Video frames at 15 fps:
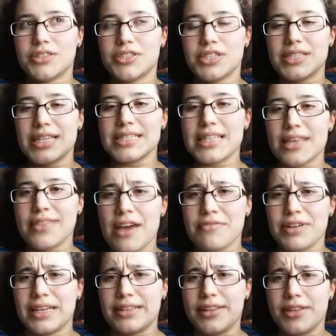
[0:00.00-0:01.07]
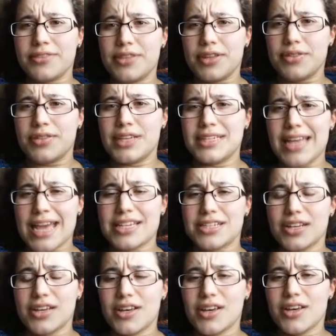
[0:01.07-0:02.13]
just things like that. Really, that that the
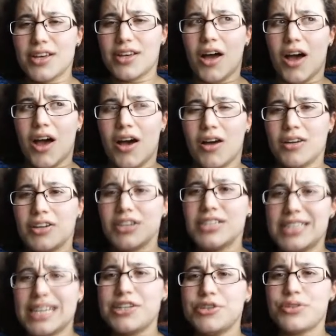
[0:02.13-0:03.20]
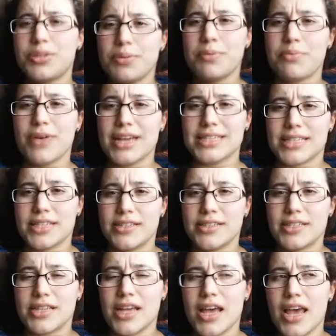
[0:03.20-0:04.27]
dead uh, continue to be
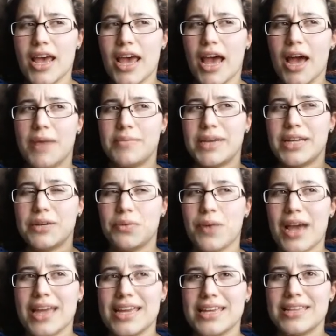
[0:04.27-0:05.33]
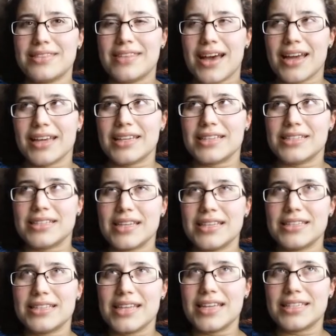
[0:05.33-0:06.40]
present um, in a way that is
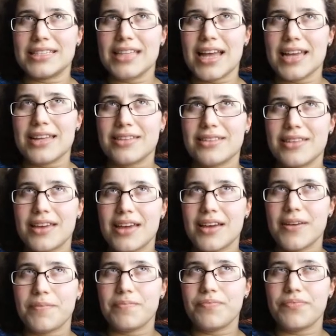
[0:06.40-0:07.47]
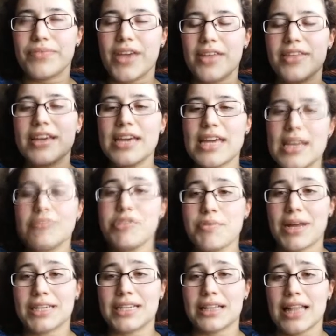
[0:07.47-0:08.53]
it, it's like I think Hilary
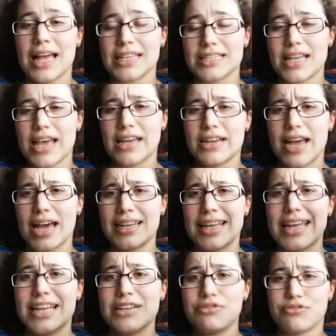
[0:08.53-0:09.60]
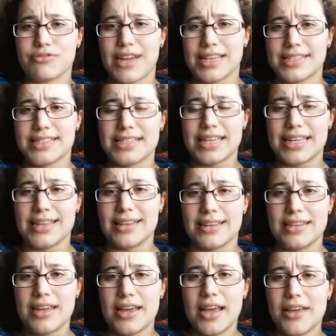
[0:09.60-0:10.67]
Mantel has an, an interest
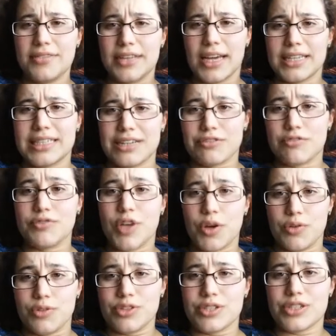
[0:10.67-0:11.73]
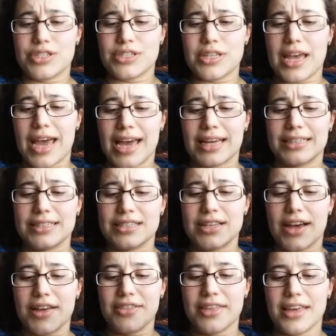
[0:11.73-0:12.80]
in the idea of ghosts, and
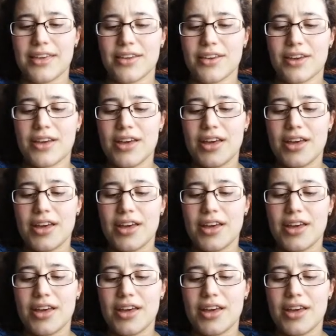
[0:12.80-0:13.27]
I think